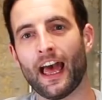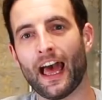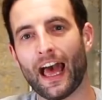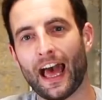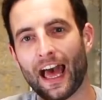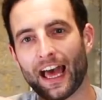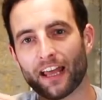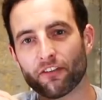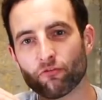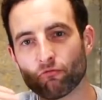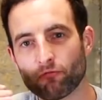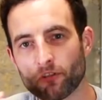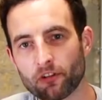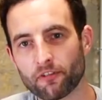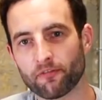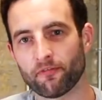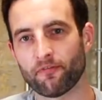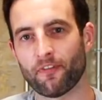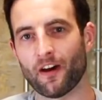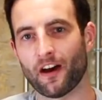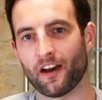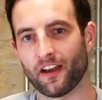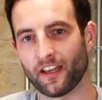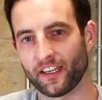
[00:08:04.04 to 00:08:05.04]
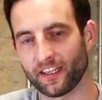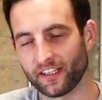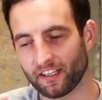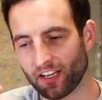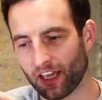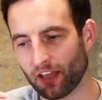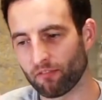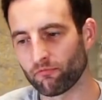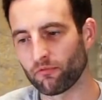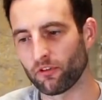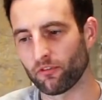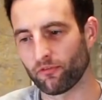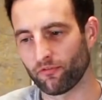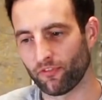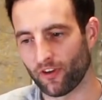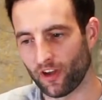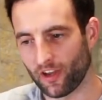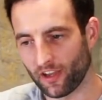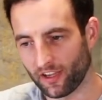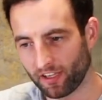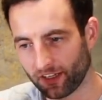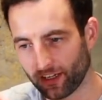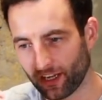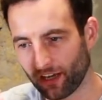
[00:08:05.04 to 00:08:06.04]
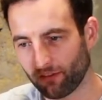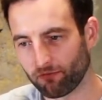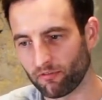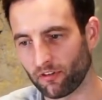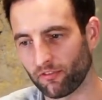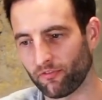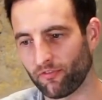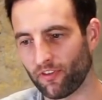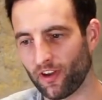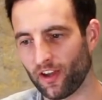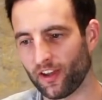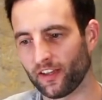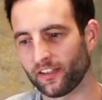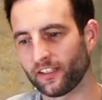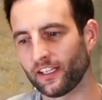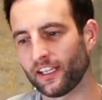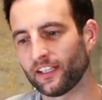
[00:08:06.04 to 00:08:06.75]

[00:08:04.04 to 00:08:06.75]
and refine and refine and refine.